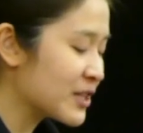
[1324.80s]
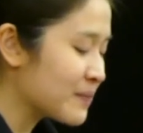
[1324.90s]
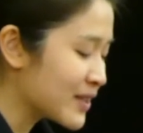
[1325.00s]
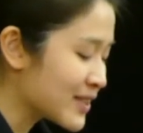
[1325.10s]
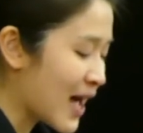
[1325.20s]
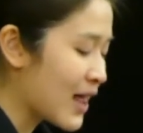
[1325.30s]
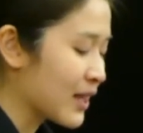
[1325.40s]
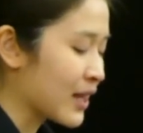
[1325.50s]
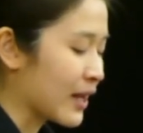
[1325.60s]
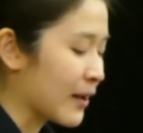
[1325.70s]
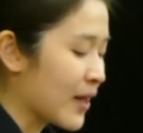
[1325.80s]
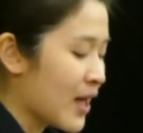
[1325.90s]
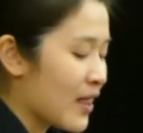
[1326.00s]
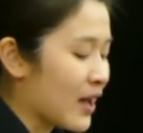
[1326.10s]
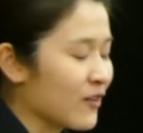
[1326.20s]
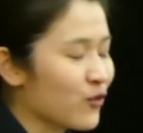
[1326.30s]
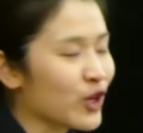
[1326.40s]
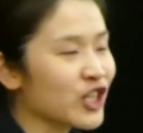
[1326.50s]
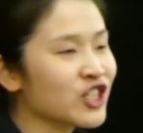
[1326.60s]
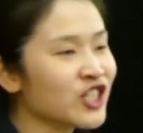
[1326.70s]
this mentality that if
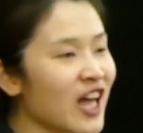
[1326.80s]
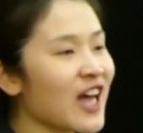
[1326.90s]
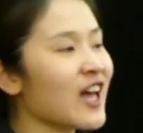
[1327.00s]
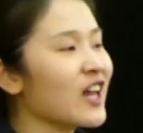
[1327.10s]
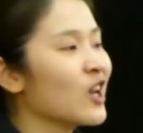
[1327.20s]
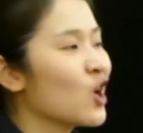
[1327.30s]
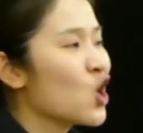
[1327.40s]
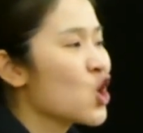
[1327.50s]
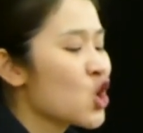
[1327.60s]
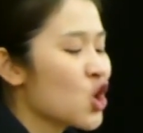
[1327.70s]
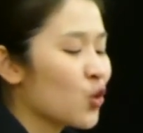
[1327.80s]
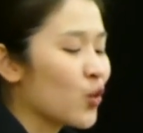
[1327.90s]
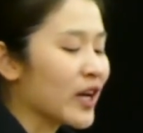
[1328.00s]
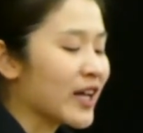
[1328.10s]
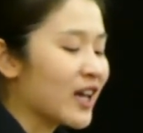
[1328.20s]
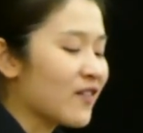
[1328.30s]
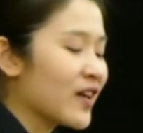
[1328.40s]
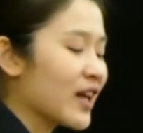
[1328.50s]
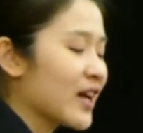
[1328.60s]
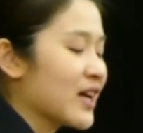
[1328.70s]
we share, we're
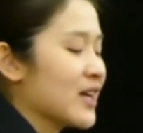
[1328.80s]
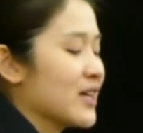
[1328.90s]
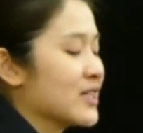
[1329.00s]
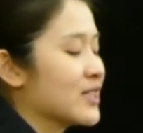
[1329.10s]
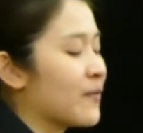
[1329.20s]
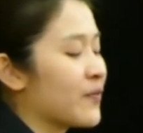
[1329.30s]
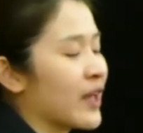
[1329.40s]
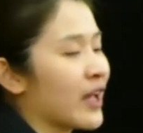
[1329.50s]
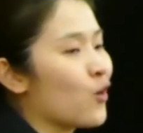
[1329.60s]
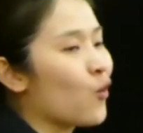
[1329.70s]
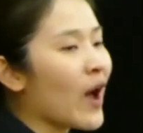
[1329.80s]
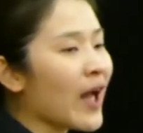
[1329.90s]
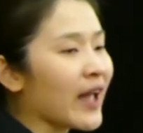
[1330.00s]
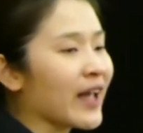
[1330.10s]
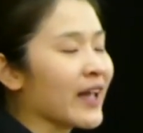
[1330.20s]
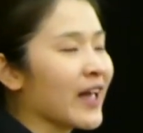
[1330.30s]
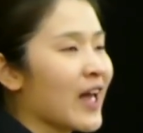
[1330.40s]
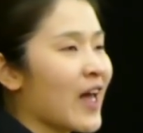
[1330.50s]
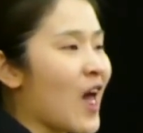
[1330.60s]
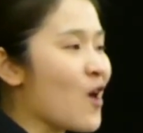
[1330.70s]
giving something away
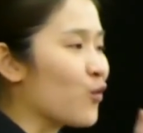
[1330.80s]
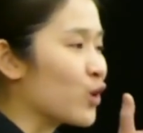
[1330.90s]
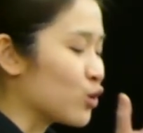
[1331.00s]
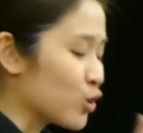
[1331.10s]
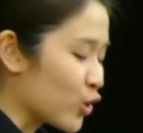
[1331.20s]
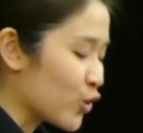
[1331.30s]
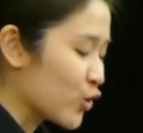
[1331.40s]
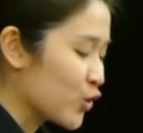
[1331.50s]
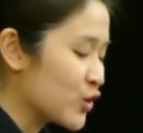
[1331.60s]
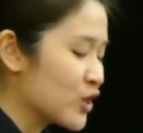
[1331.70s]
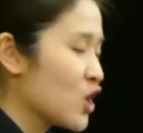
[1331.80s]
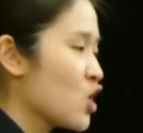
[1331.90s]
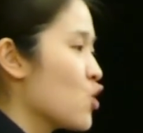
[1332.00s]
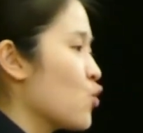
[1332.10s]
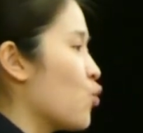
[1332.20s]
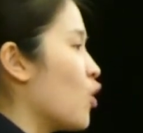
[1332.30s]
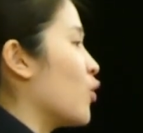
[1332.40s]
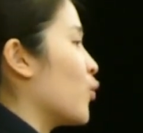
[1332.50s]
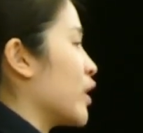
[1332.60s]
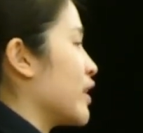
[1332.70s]
and we'll lose
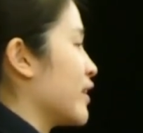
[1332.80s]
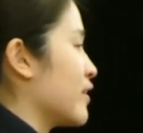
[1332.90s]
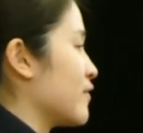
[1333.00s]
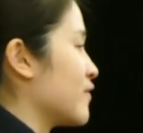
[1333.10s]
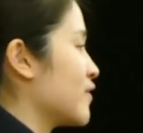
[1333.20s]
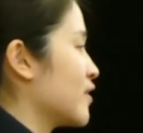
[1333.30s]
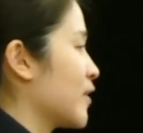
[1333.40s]
what we give.